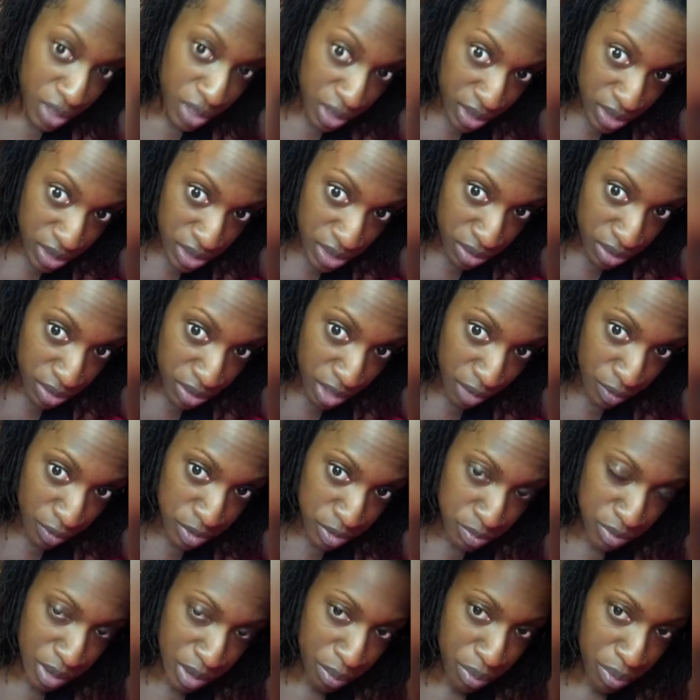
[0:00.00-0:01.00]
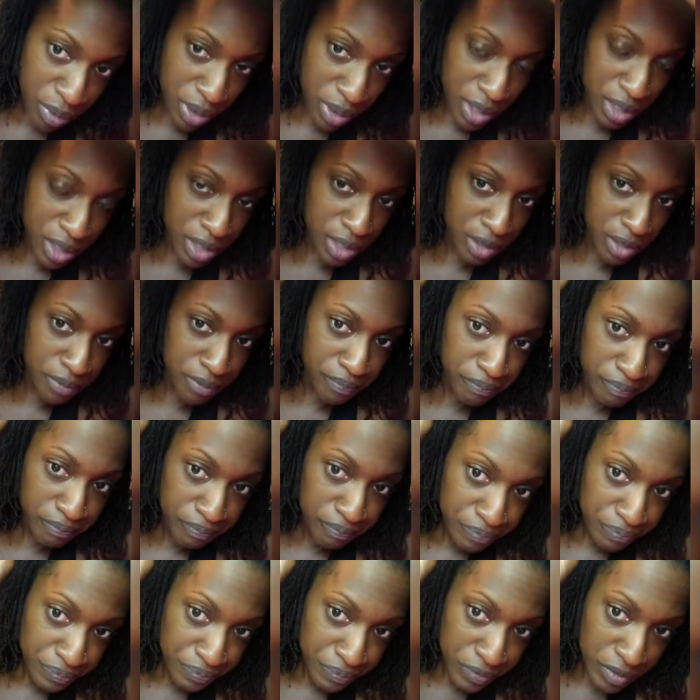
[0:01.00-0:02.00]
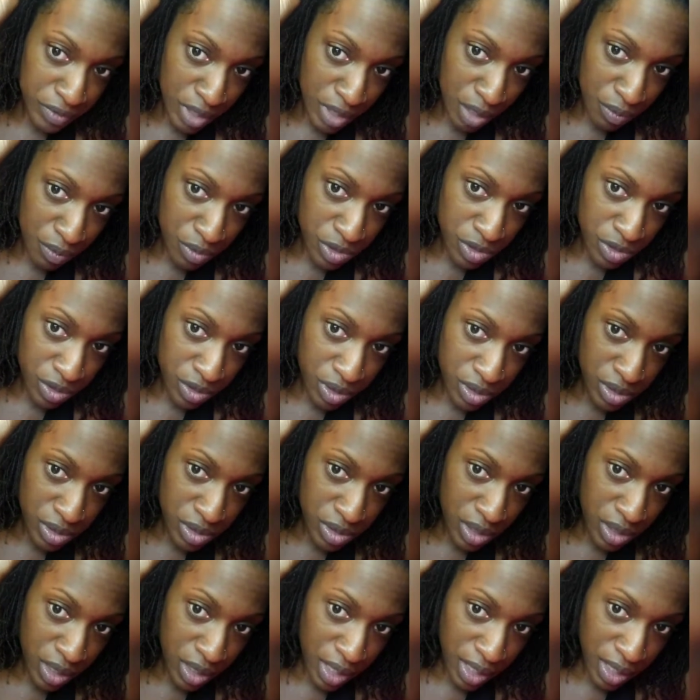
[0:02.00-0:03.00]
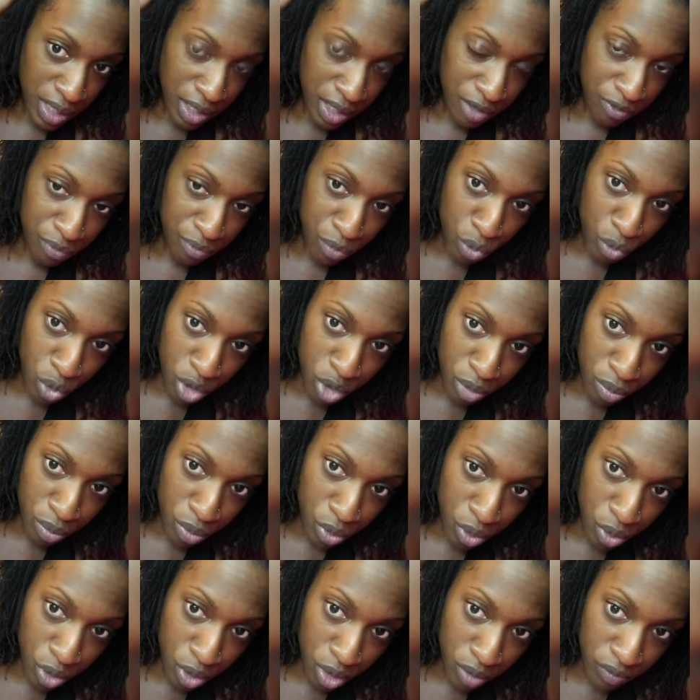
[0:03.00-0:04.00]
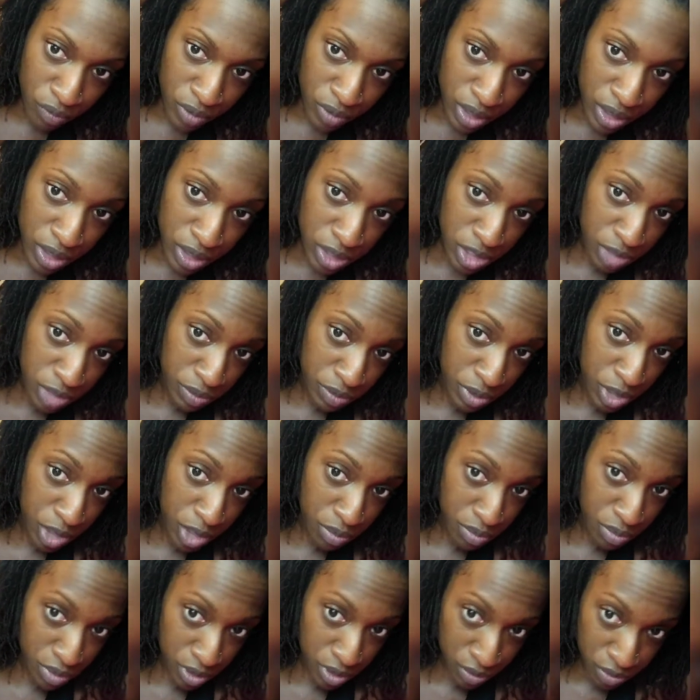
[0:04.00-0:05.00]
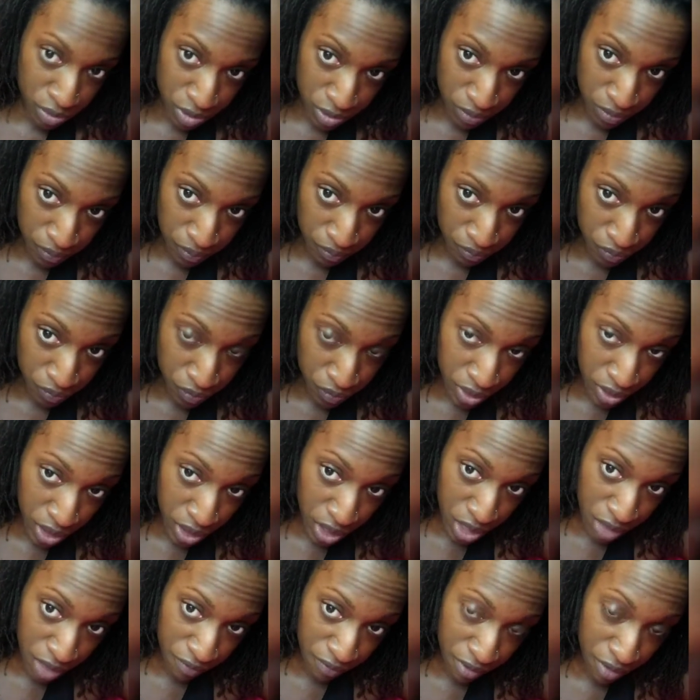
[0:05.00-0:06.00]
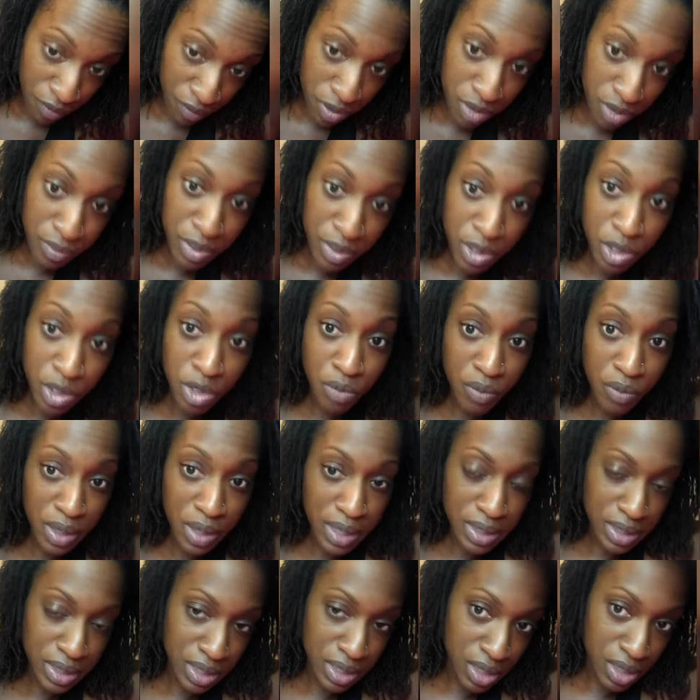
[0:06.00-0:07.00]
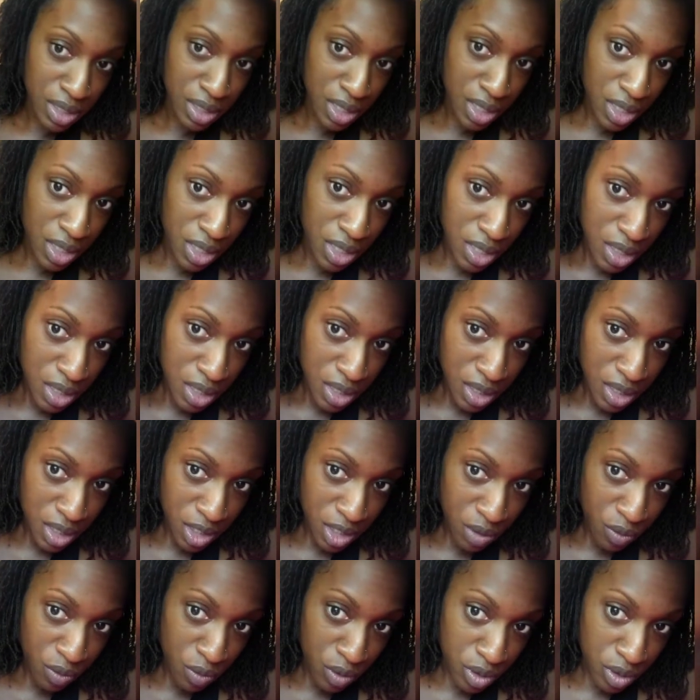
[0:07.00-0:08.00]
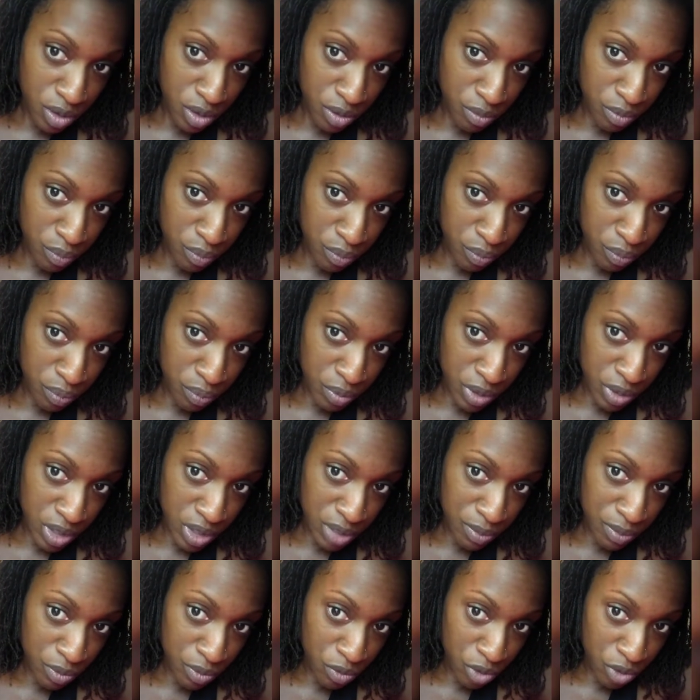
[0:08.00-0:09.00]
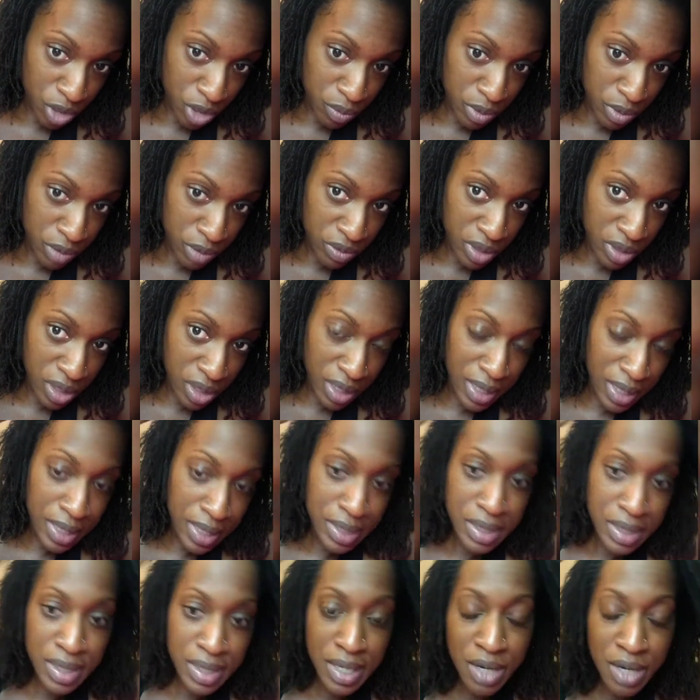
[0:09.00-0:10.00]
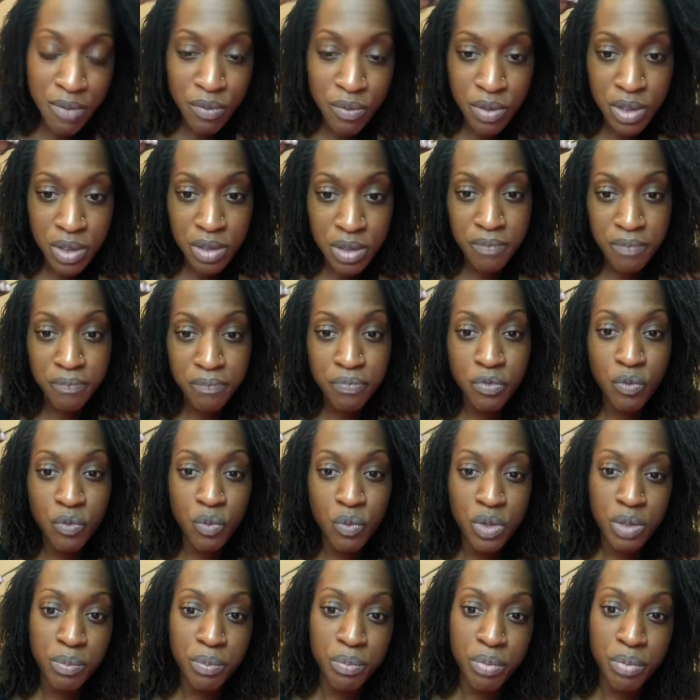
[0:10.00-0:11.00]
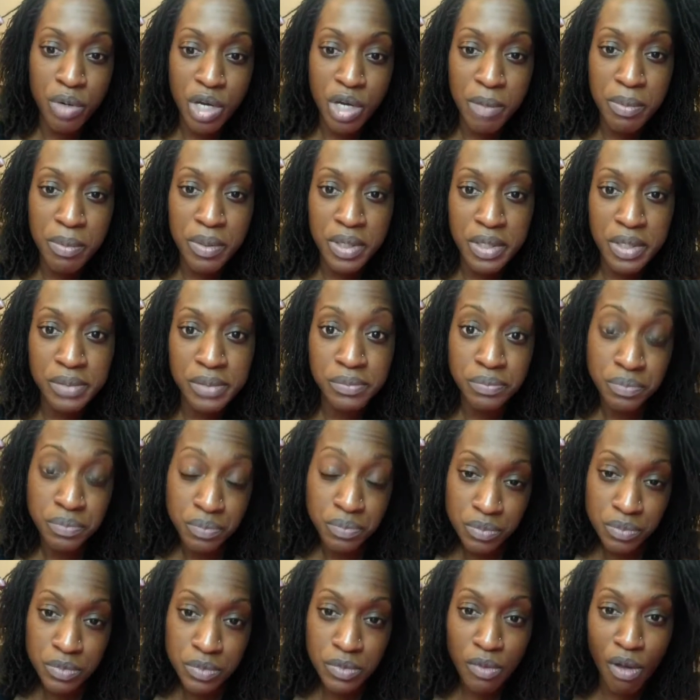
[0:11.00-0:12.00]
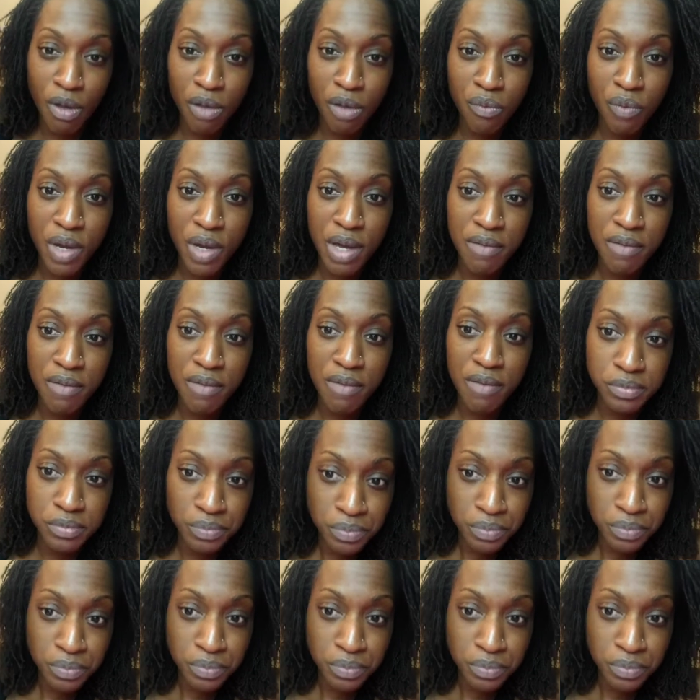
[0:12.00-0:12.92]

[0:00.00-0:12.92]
And so that was my problem. I was starting to have more and more of the ends becoming loose, and if I wouldn't have been corrected, it would have kept creeping up the lock, and the lock would probably unravel.